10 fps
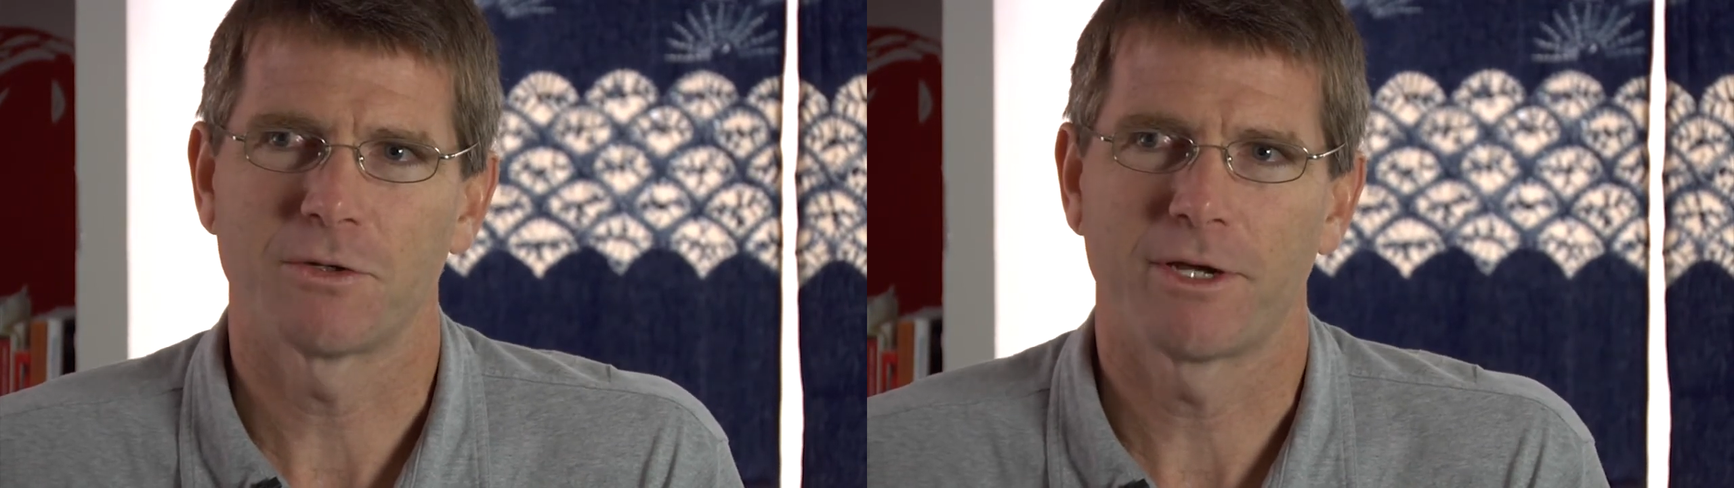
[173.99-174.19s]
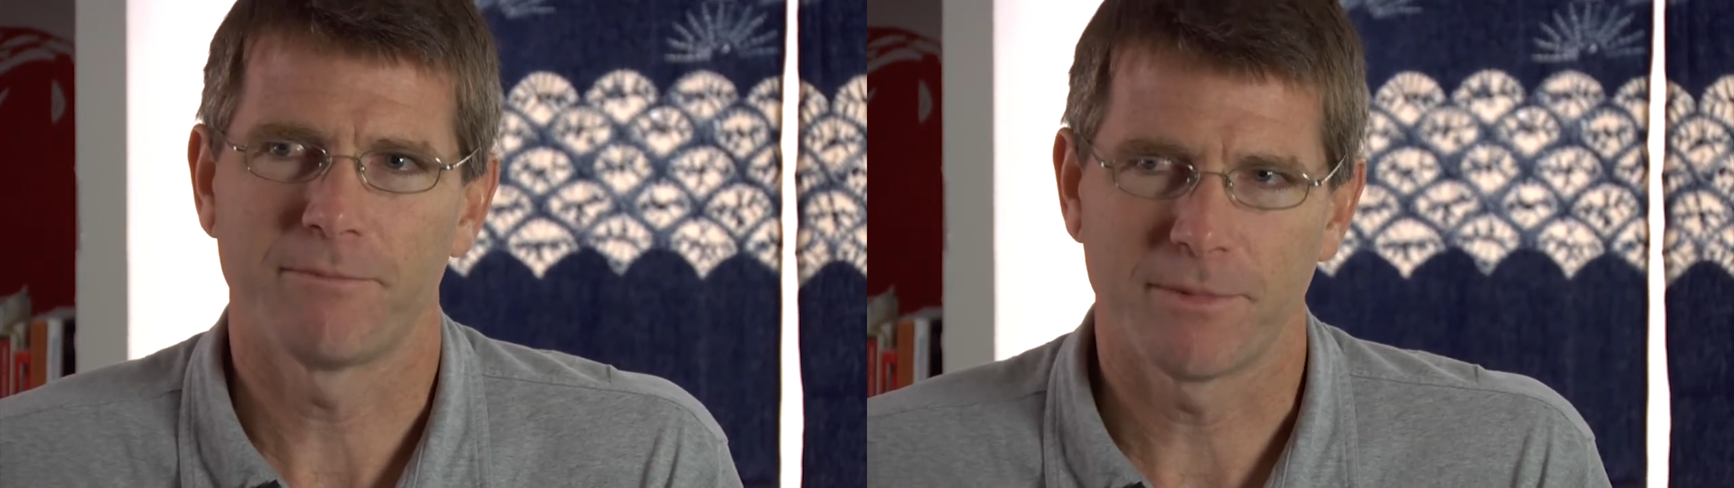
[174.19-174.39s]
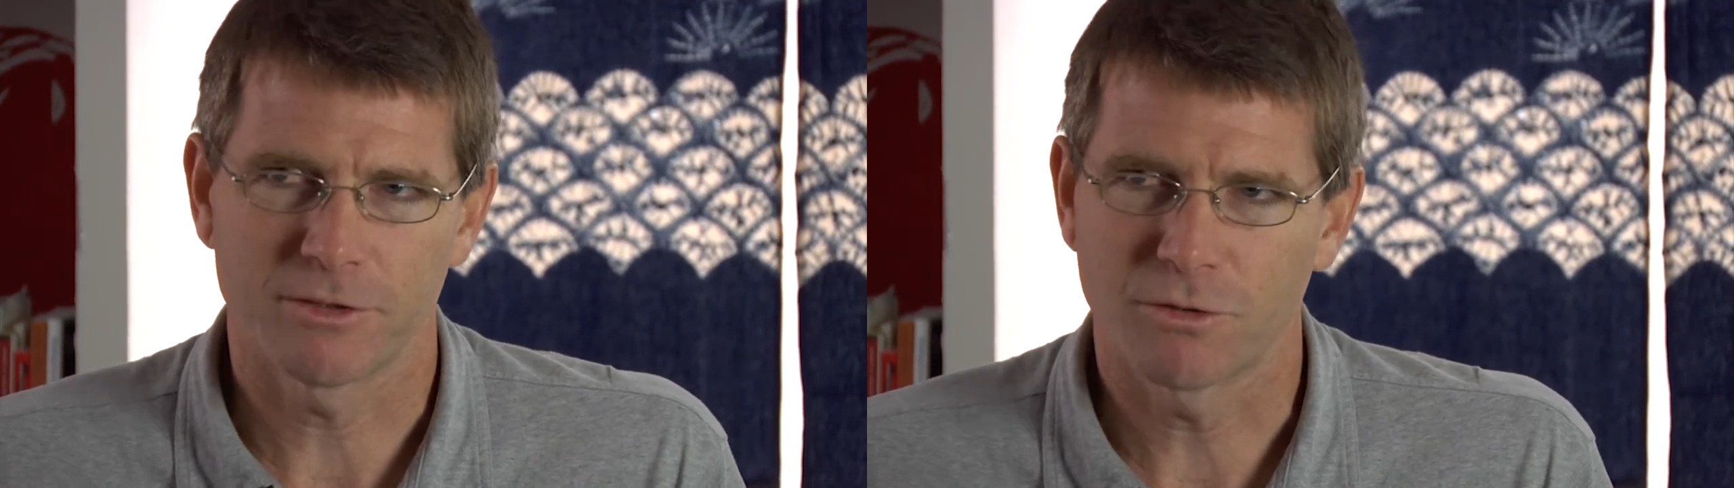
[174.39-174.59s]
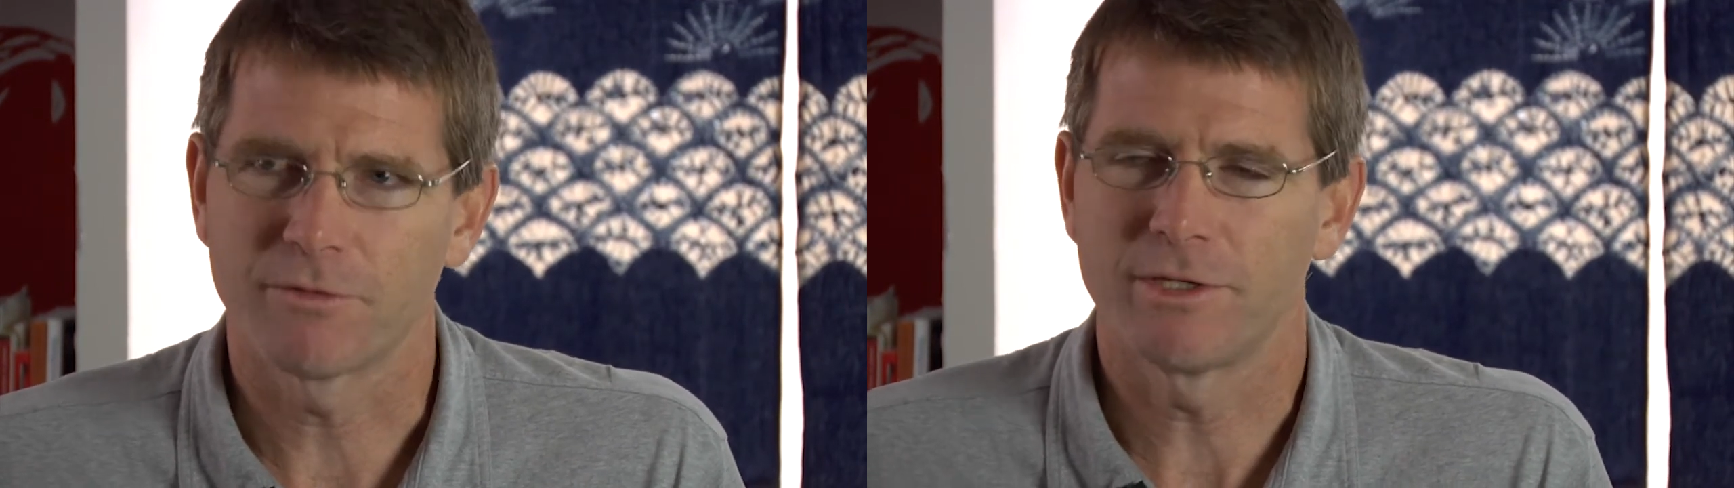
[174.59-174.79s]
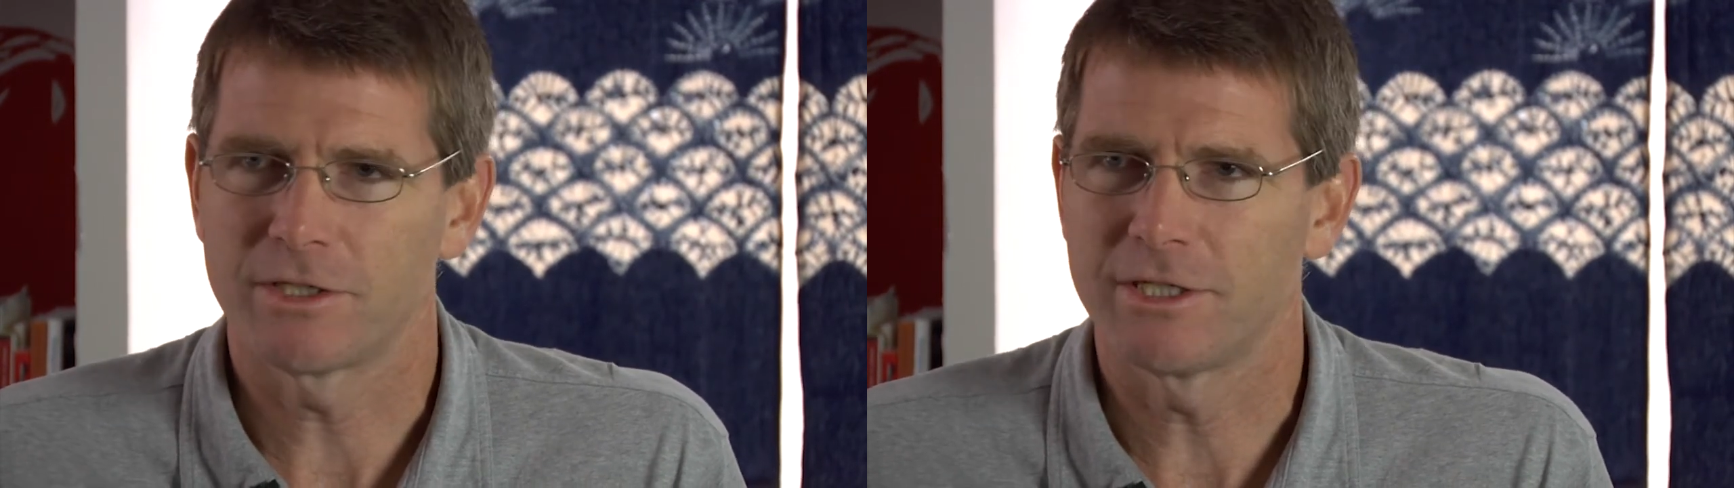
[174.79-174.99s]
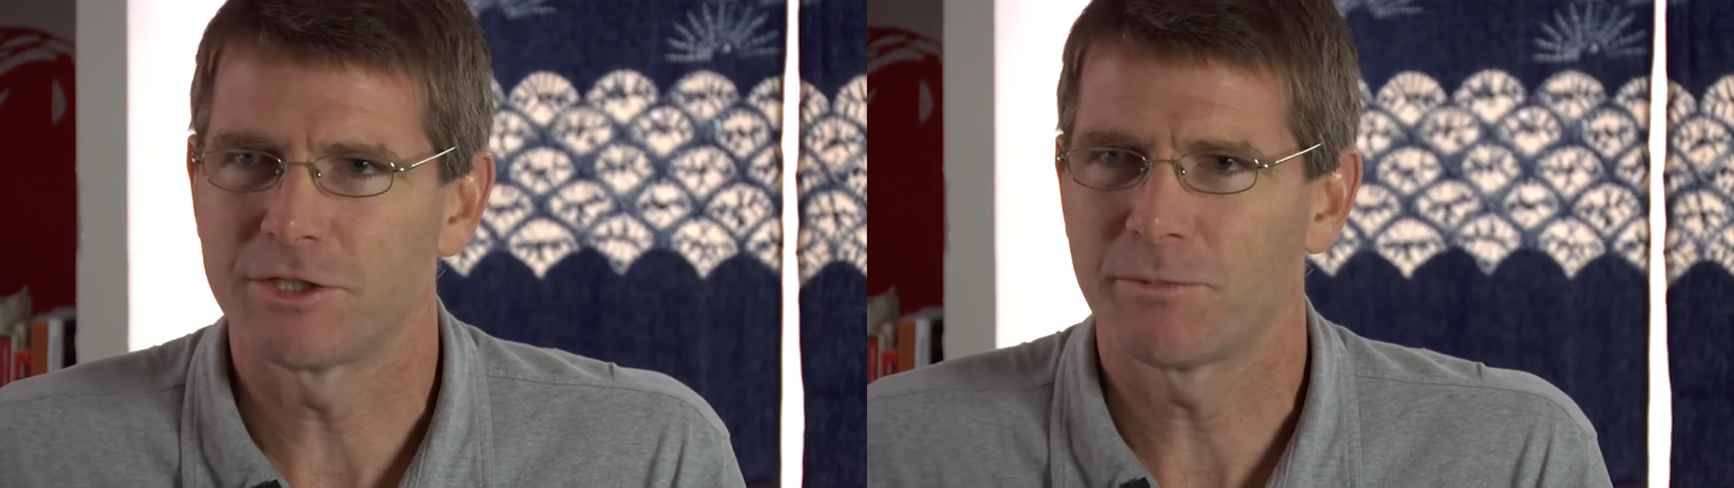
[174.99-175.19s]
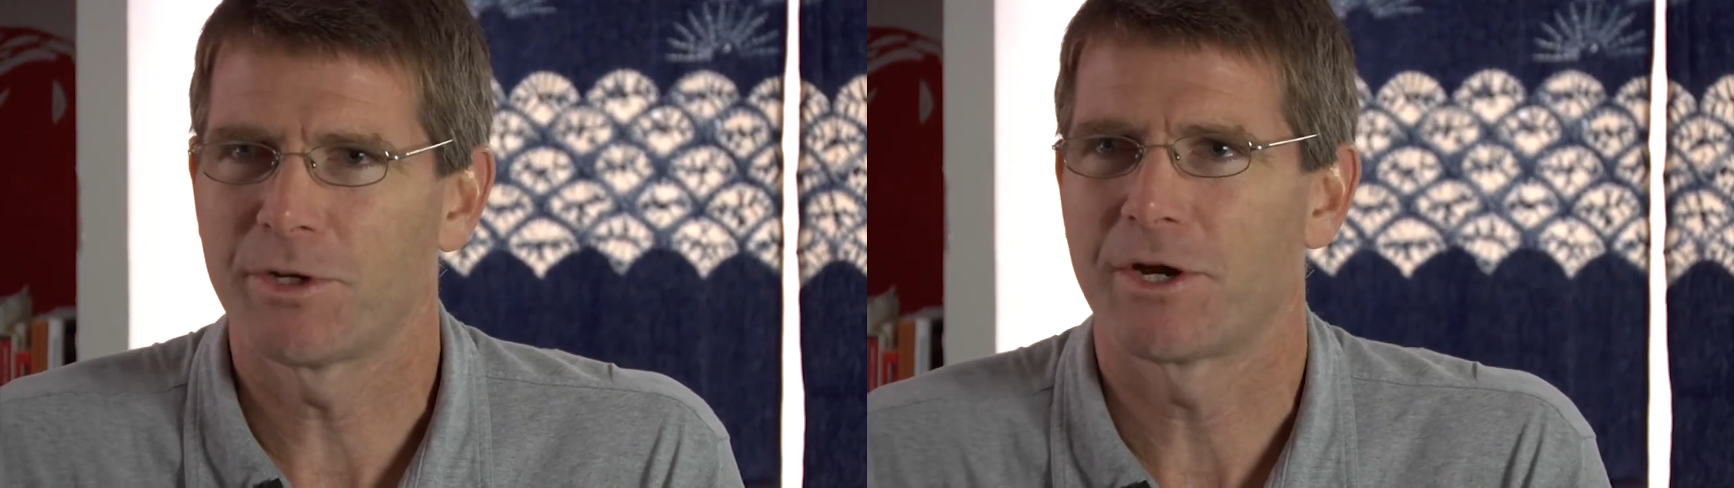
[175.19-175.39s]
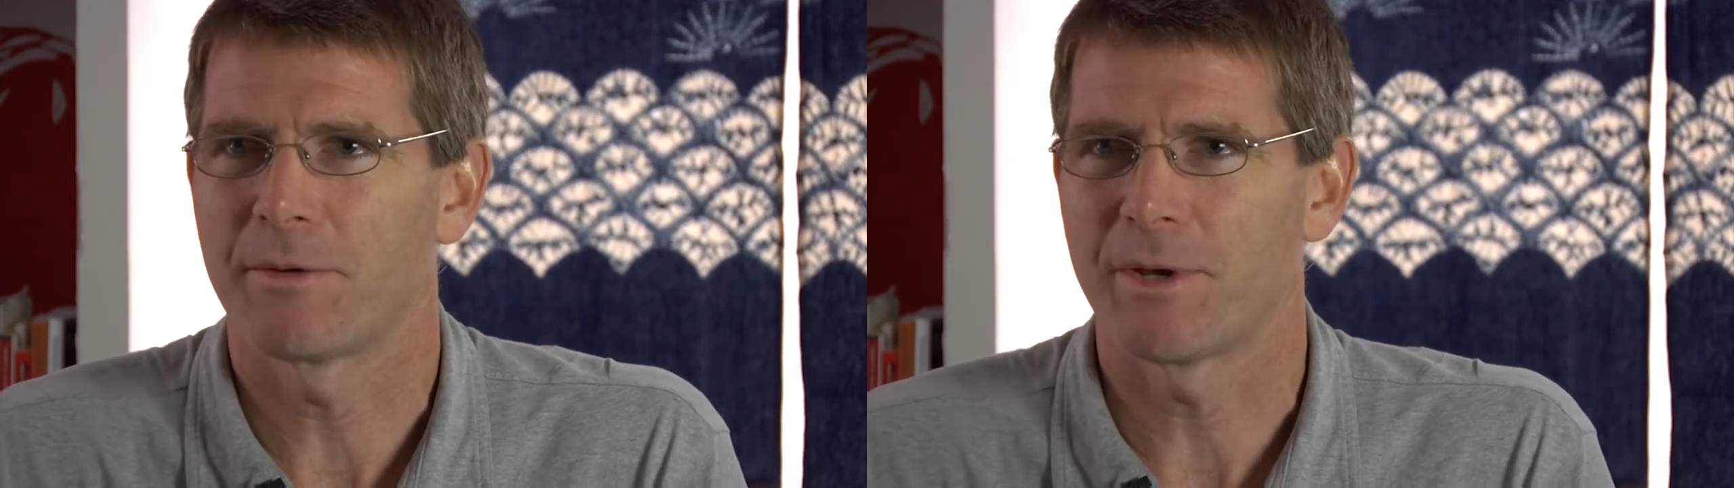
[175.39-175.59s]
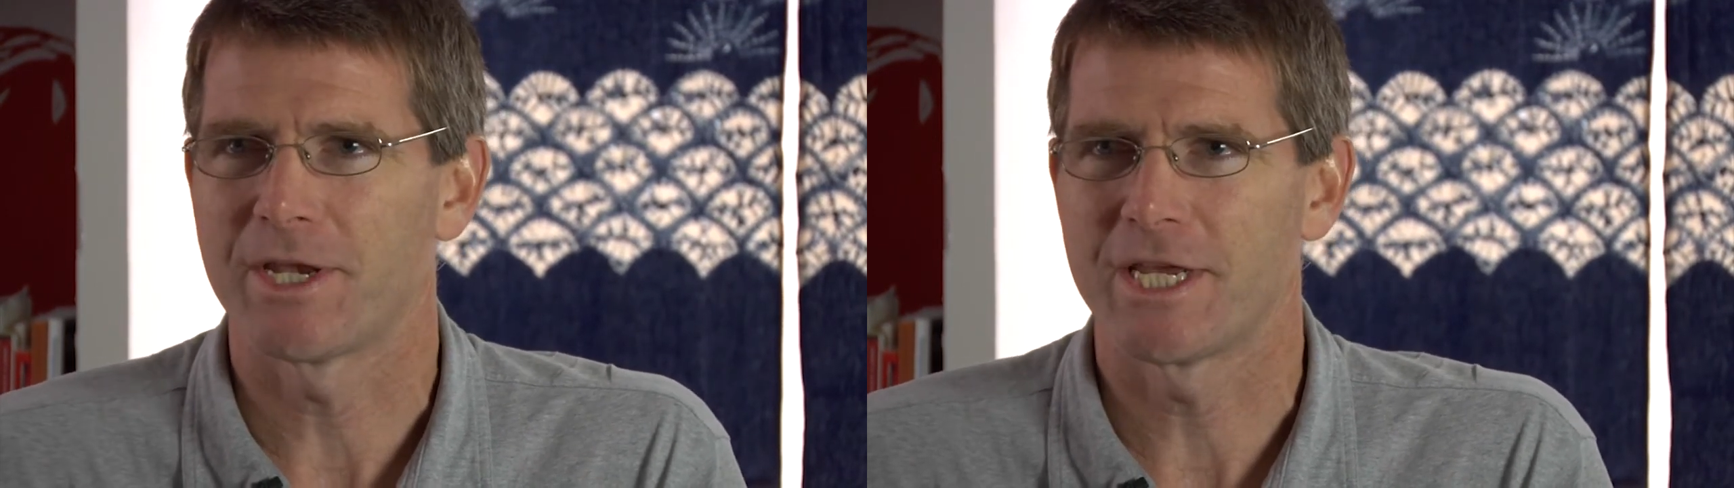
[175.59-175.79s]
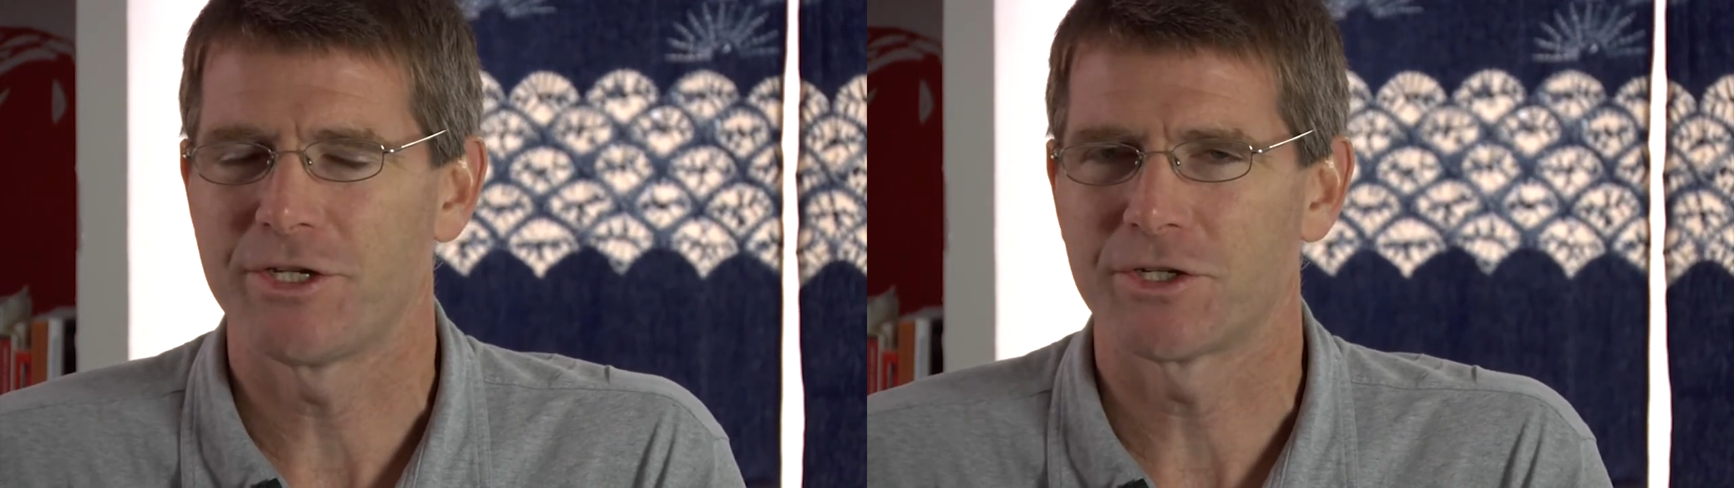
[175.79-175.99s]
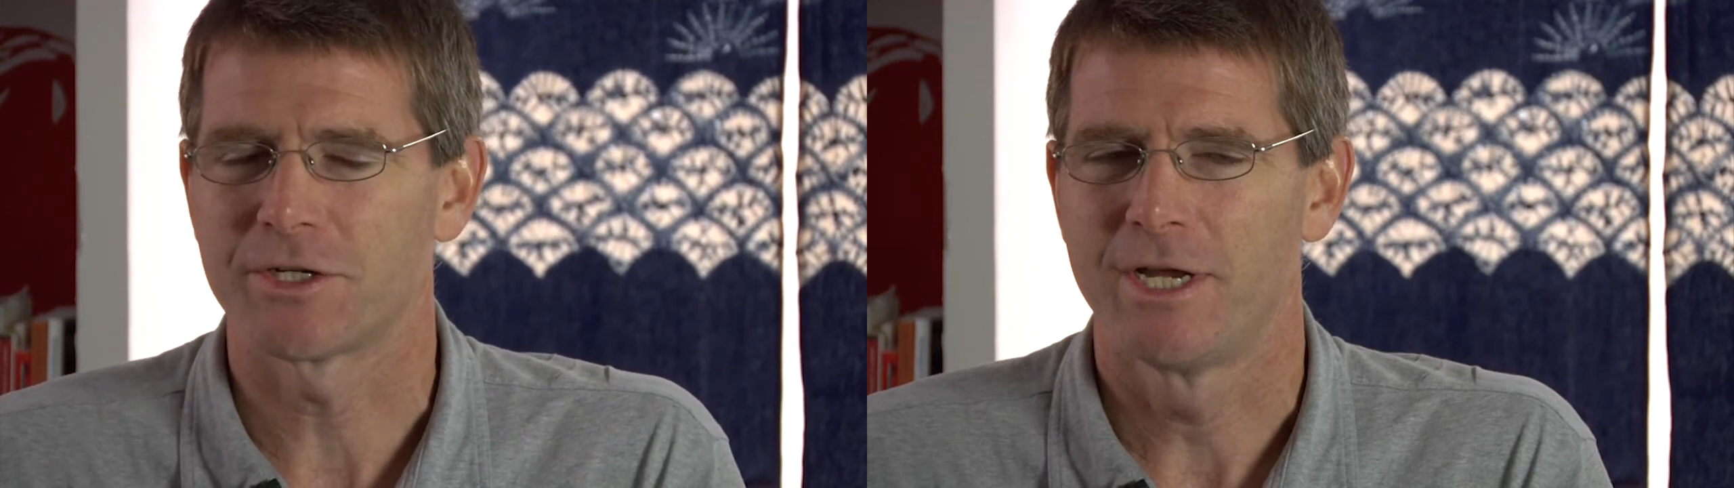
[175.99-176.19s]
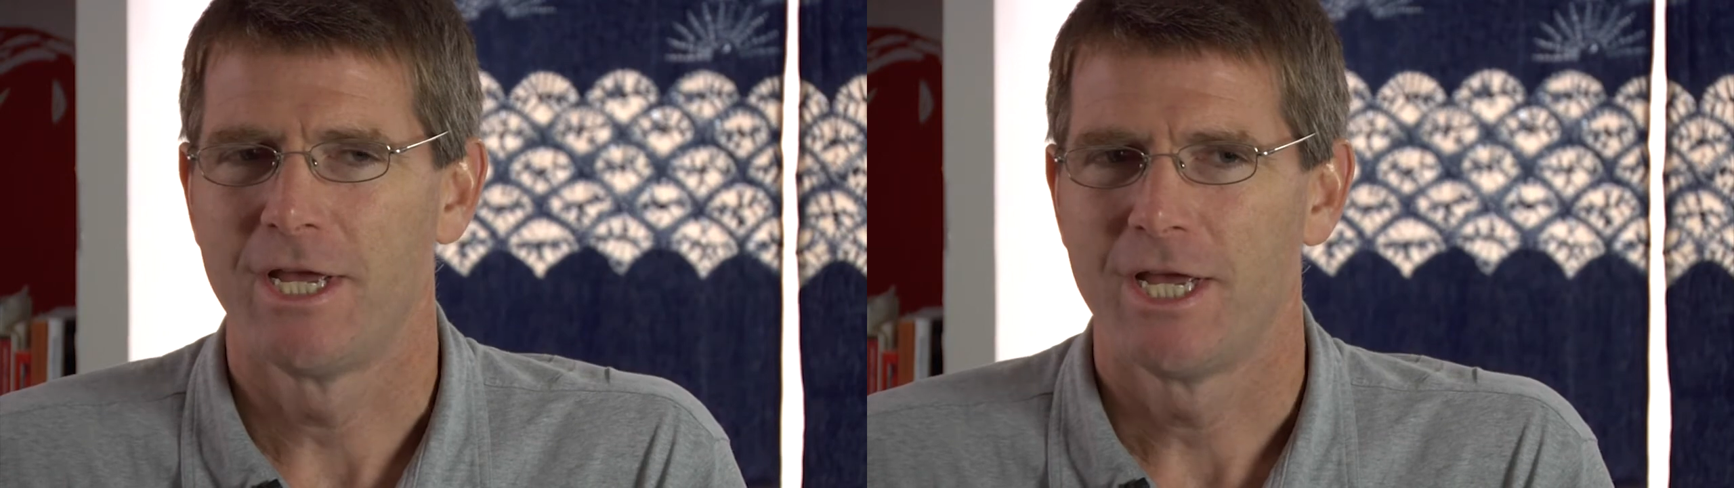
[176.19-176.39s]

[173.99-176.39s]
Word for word: so I'm sort of interdisciplinary by nature.